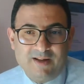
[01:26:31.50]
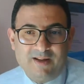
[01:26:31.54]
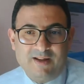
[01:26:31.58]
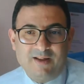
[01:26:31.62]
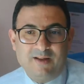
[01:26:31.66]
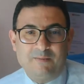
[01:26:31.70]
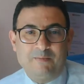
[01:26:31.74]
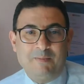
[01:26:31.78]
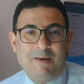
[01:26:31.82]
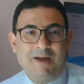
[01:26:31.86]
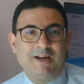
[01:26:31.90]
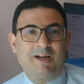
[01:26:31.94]

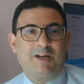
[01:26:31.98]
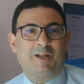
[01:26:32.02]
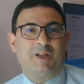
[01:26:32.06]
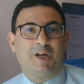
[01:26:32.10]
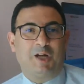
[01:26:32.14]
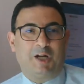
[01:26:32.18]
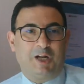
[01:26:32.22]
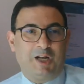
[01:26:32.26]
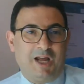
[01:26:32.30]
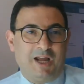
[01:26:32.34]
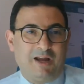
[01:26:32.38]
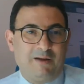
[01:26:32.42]
make
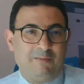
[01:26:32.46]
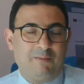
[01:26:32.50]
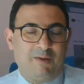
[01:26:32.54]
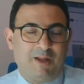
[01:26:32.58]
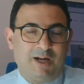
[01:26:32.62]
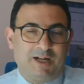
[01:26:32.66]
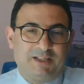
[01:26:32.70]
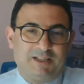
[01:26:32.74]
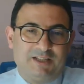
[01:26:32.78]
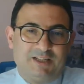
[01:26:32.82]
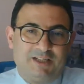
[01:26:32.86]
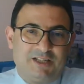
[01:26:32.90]
the claim
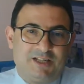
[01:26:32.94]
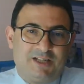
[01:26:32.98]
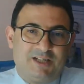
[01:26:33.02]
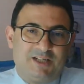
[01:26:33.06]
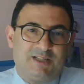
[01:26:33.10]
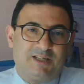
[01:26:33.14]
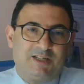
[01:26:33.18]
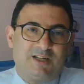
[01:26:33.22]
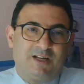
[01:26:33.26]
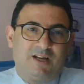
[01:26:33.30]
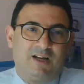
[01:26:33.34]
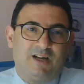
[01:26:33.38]
that it
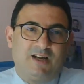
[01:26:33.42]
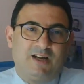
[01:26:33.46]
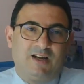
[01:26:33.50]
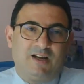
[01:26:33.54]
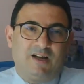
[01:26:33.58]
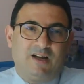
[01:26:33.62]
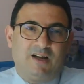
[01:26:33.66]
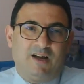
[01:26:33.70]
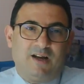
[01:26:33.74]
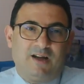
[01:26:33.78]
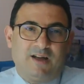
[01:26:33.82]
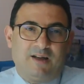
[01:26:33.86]
is
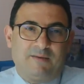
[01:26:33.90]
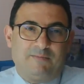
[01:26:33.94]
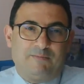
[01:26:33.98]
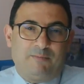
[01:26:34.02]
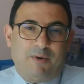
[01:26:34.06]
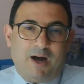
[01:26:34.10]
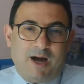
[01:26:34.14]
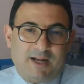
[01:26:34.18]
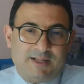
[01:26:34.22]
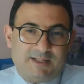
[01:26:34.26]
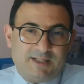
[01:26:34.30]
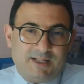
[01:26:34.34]
a
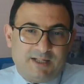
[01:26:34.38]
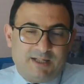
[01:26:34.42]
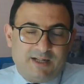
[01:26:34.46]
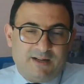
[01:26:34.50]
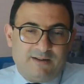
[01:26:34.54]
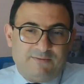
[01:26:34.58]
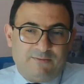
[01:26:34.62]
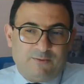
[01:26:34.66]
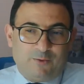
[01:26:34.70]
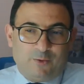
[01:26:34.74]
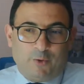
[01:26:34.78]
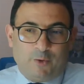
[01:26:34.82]

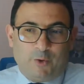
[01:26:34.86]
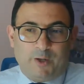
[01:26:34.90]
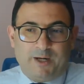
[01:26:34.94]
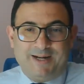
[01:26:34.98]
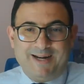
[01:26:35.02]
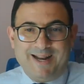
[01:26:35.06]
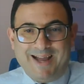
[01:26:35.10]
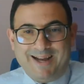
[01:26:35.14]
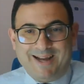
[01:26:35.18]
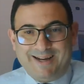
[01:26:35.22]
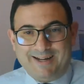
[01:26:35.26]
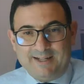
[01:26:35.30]
positive or
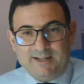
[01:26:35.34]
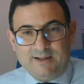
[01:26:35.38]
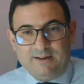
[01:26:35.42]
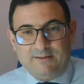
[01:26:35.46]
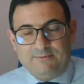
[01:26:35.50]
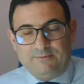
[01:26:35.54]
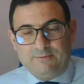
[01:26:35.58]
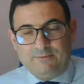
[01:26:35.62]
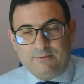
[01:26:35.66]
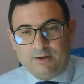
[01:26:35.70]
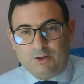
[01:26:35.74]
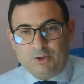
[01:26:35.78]

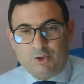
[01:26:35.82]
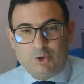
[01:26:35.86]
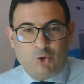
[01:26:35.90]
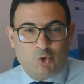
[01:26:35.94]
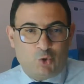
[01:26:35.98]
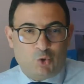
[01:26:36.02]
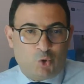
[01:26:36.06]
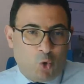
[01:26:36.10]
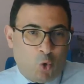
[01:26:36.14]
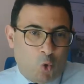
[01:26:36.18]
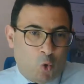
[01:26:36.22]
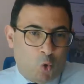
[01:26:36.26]
negative or
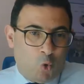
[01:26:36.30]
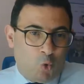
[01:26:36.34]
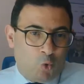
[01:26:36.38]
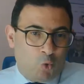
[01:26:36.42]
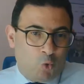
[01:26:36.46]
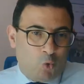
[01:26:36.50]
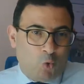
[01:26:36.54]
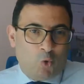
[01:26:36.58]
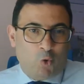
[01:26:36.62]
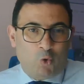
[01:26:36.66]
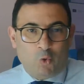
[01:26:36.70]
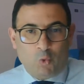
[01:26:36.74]

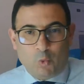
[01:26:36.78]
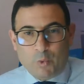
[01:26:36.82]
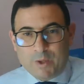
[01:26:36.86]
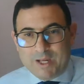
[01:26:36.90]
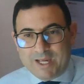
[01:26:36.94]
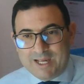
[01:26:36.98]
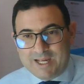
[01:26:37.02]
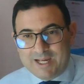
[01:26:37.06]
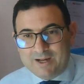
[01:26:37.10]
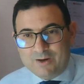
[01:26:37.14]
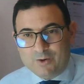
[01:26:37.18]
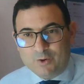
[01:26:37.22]
strong or
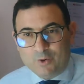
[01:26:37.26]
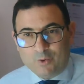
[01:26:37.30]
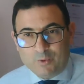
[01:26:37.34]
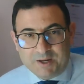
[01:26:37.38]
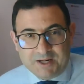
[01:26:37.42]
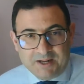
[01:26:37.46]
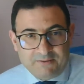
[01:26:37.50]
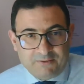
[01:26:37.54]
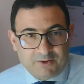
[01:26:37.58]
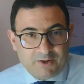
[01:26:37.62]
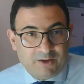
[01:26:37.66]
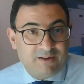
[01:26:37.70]
weak or
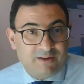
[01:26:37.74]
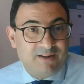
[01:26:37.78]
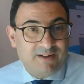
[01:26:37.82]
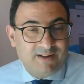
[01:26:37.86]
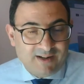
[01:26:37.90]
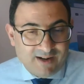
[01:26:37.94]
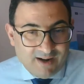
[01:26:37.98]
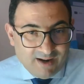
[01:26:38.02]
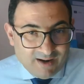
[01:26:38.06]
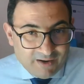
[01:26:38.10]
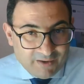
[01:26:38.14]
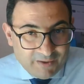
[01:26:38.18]
whatever
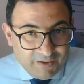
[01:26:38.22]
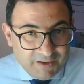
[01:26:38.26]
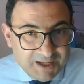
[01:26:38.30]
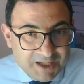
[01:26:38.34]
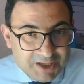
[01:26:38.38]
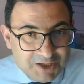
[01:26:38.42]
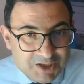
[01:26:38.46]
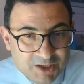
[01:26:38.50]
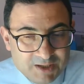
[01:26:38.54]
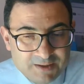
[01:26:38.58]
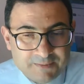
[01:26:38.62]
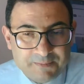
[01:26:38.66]

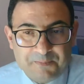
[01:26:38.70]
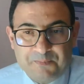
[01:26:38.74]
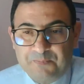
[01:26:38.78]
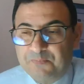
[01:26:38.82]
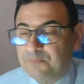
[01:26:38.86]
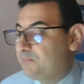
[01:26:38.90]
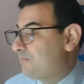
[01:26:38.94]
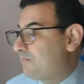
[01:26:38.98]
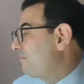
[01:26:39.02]
correlation.